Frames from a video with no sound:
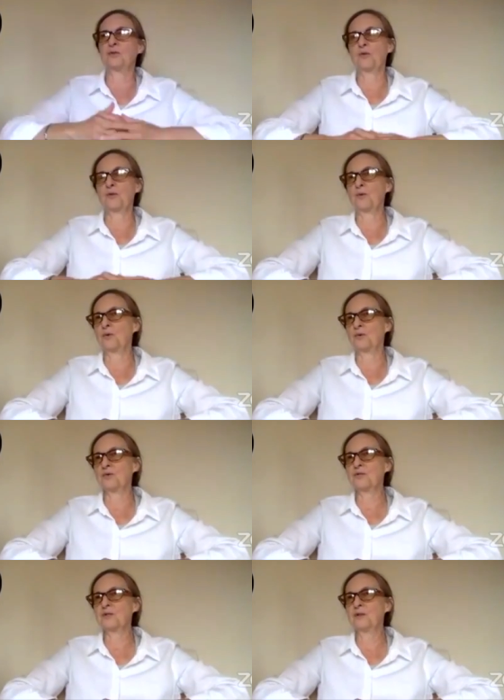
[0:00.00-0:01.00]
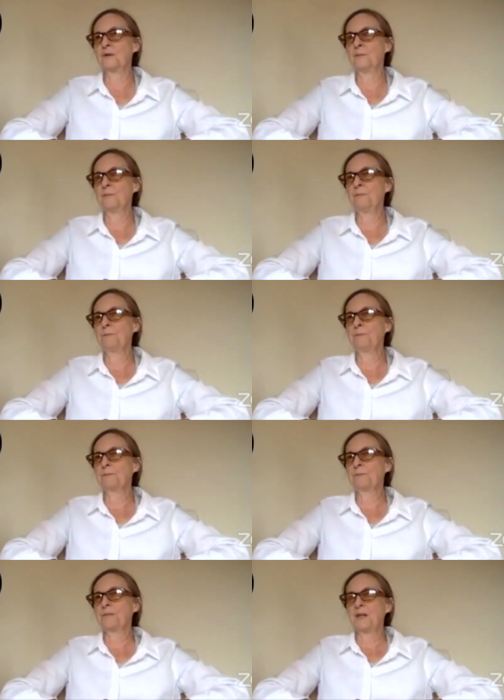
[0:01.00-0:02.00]
thoughts.
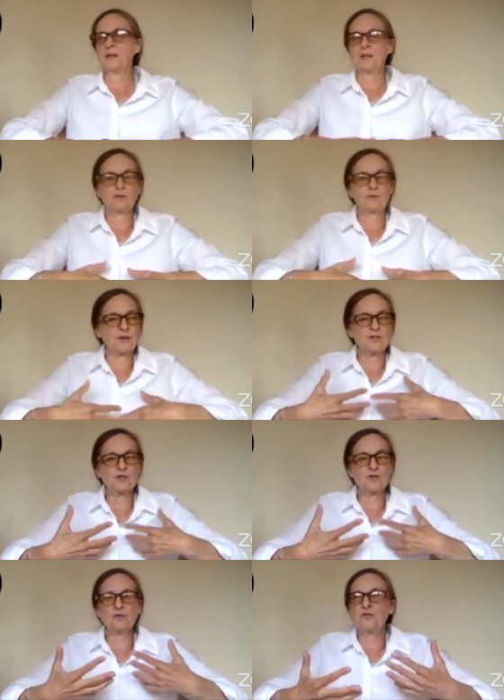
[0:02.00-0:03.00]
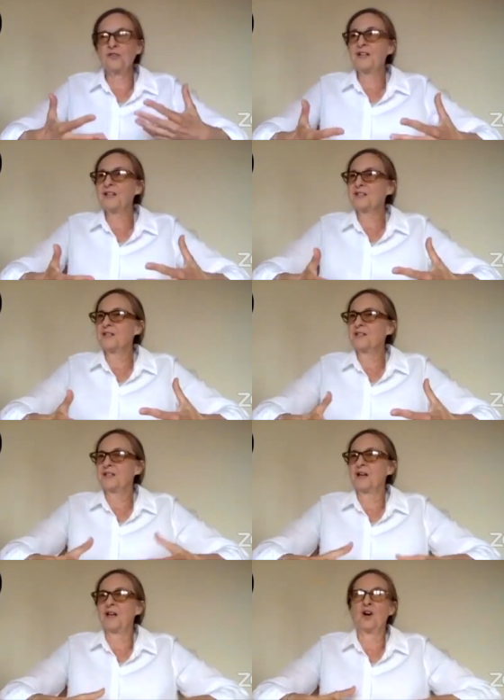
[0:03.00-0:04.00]
It creates good feelings
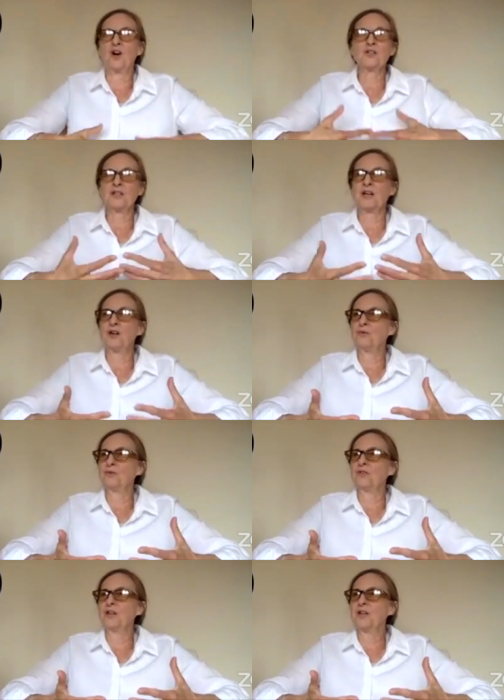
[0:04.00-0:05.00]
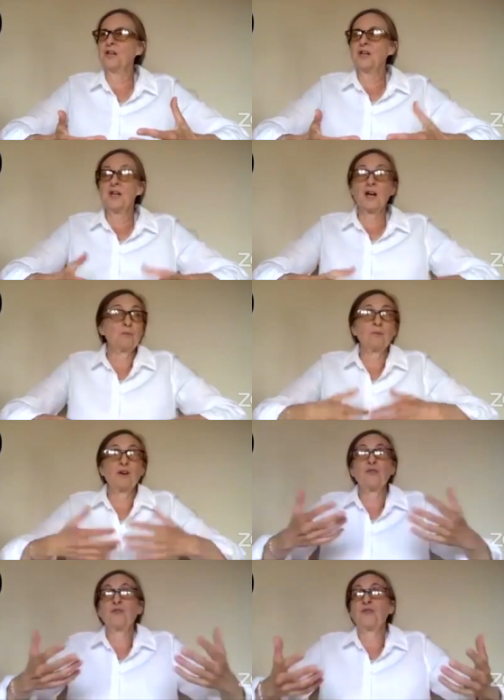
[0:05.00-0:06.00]
inside ourselves. And we
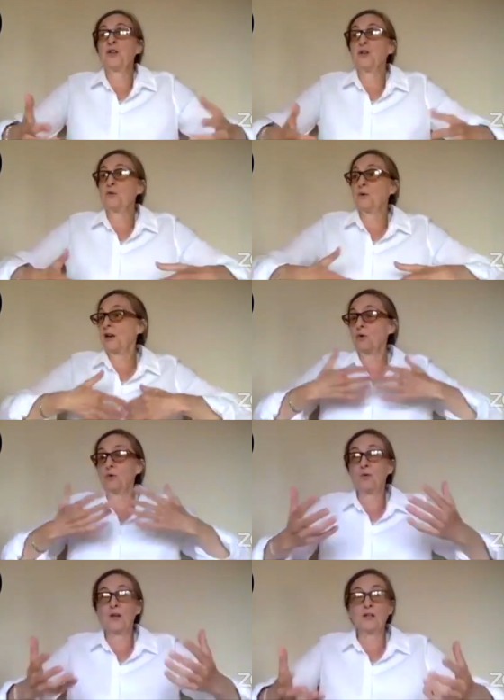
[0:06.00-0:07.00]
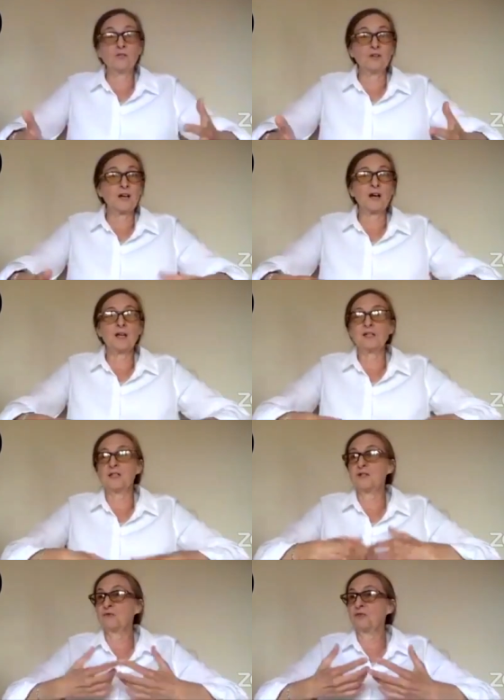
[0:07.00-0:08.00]
might feel when all that lovely kindness
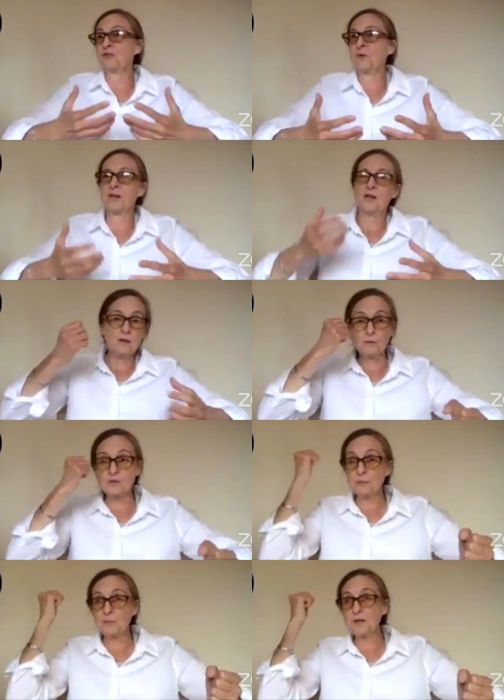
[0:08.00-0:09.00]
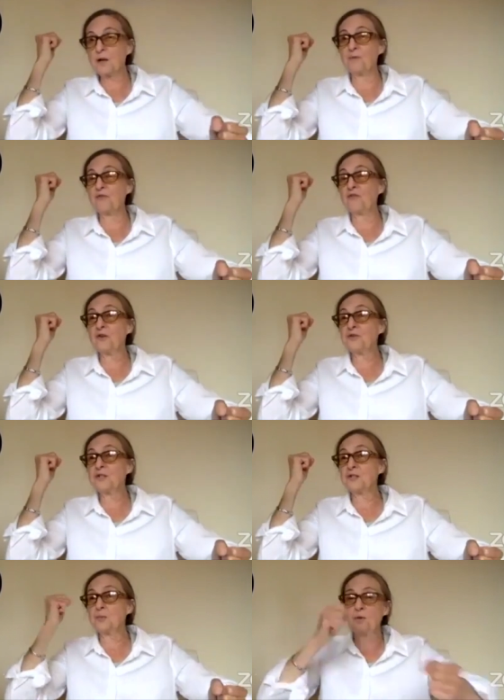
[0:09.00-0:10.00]
is flowing, we want to pick up the phone to
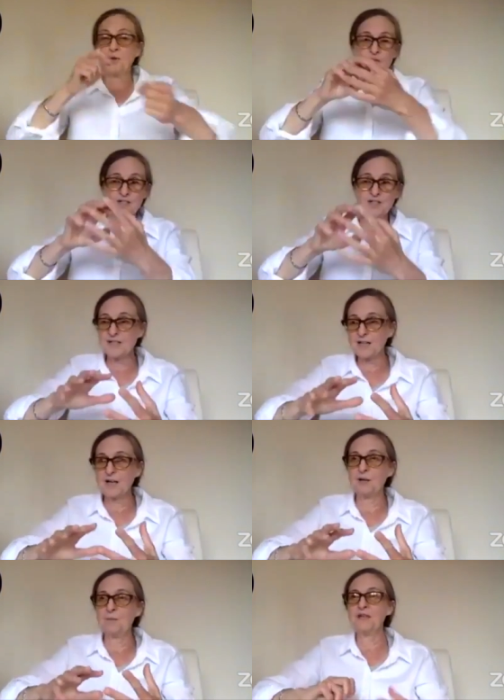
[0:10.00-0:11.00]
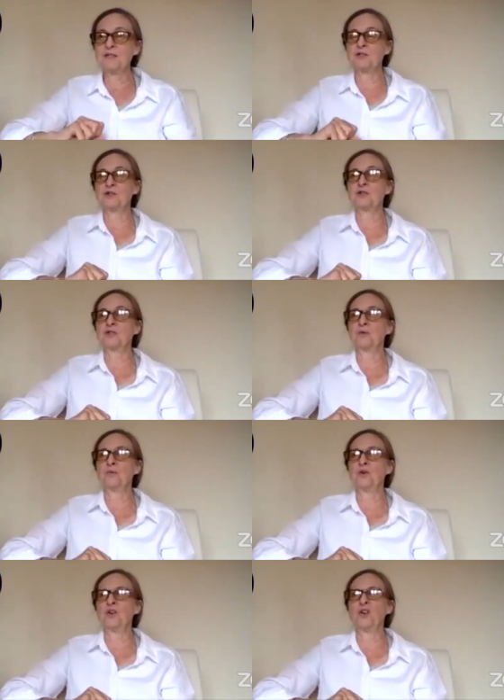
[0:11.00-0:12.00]
someone or send a kind message to someone,